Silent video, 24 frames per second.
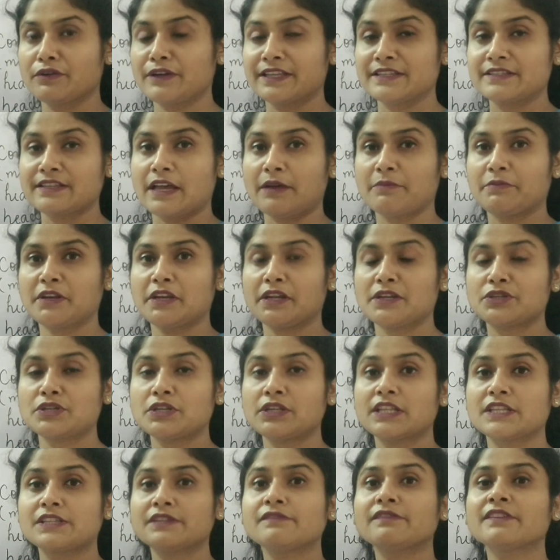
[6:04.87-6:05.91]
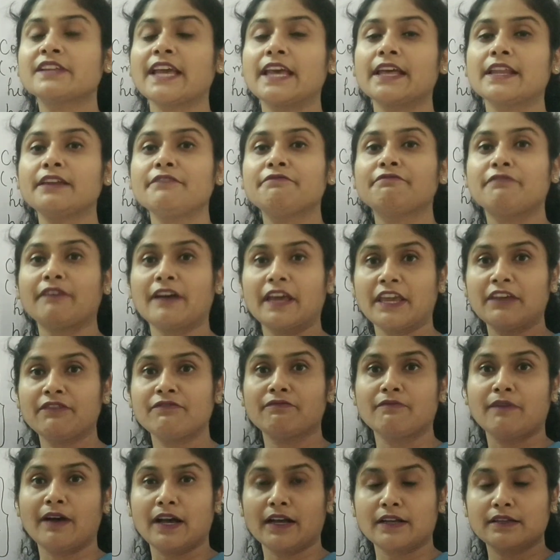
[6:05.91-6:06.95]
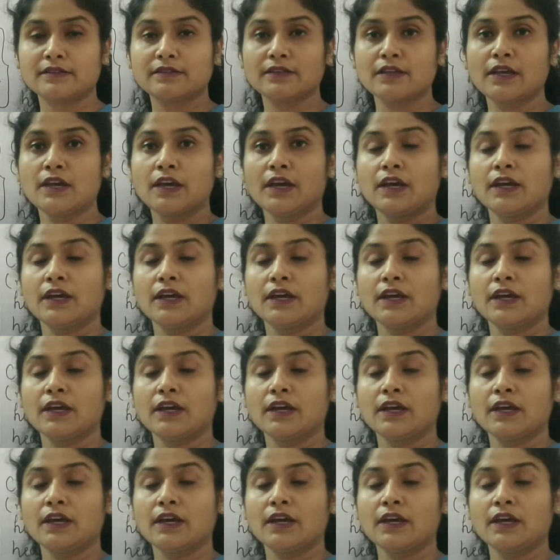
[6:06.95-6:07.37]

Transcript: examination. This will carry 5 marks.